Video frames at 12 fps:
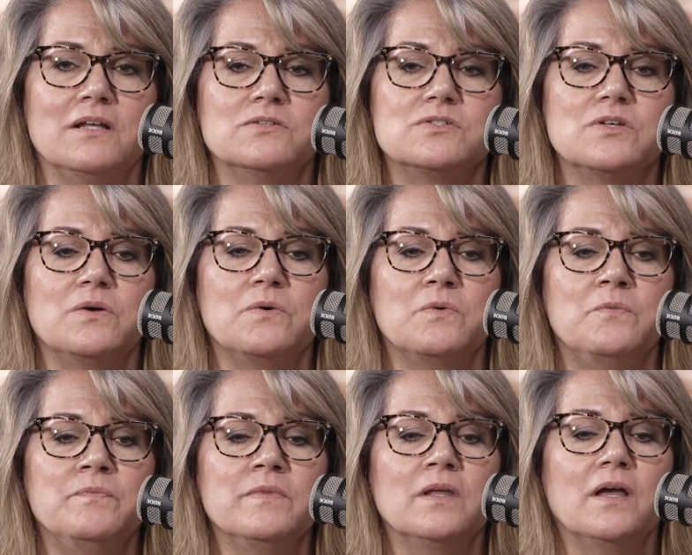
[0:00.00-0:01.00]
And so
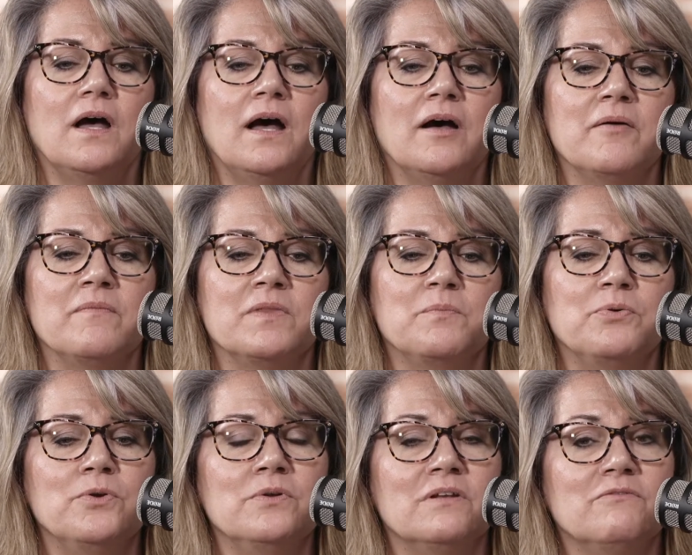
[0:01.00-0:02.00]
the
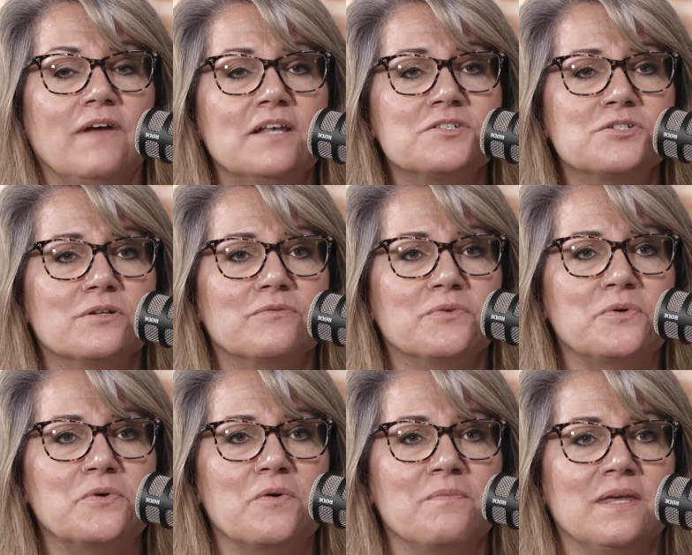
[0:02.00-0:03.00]
prudent investor
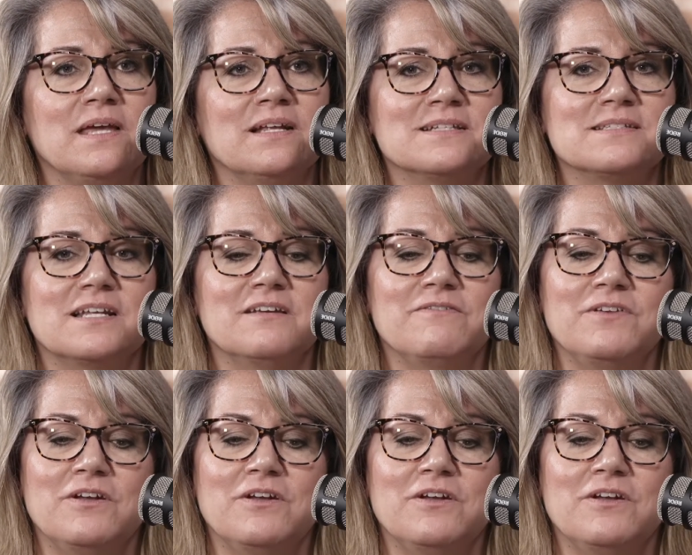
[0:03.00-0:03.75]
rule means that if,